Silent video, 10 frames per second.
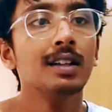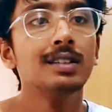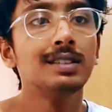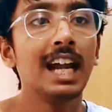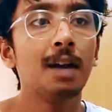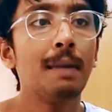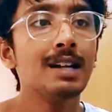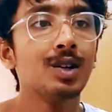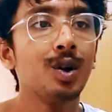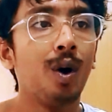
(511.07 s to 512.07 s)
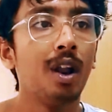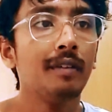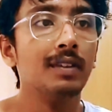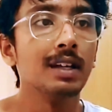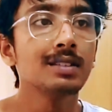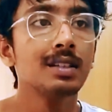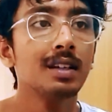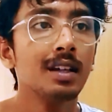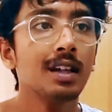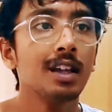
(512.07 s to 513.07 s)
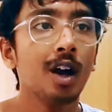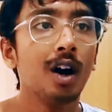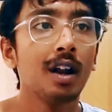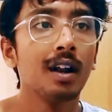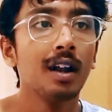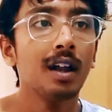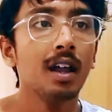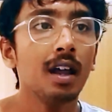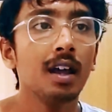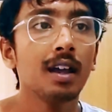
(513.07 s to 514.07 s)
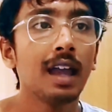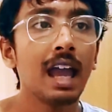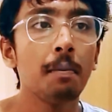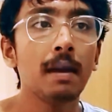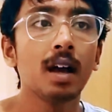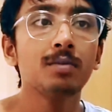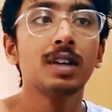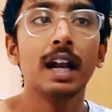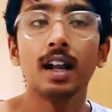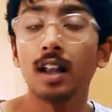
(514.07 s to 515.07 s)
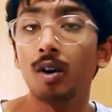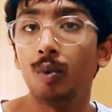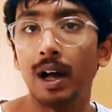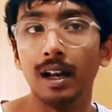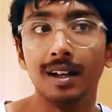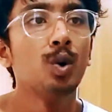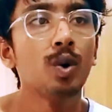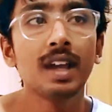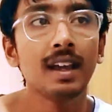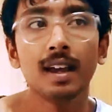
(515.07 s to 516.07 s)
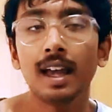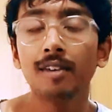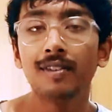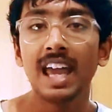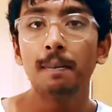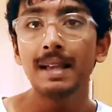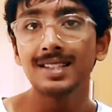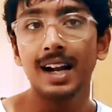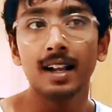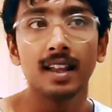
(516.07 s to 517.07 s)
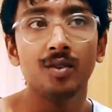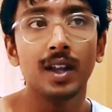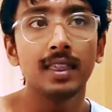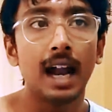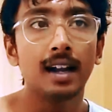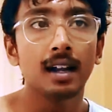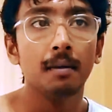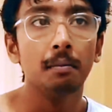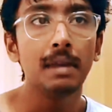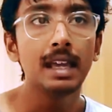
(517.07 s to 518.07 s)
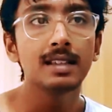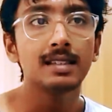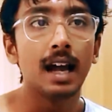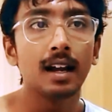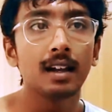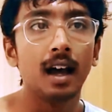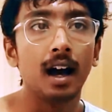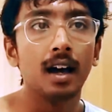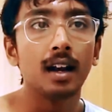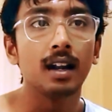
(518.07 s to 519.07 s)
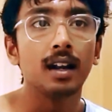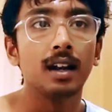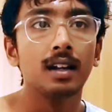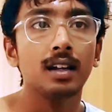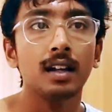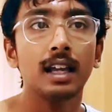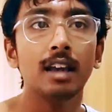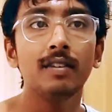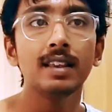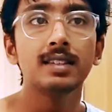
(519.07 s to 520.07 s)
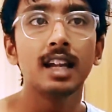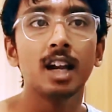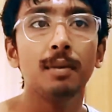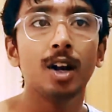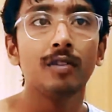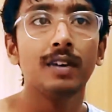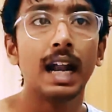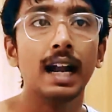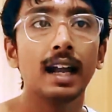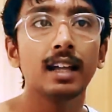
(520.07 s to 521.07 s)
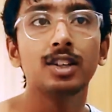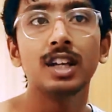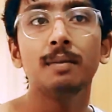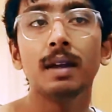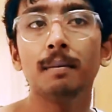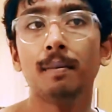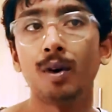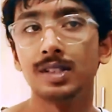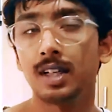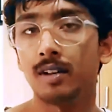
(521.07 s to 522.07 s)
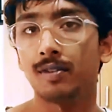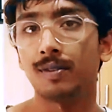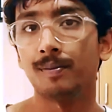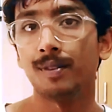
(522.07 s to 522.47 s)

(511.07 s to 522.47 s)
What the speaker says: statement into all of this, your Kp comes greater than 1. So if Kp is greater than 1, that means that our given statement of delta G being positive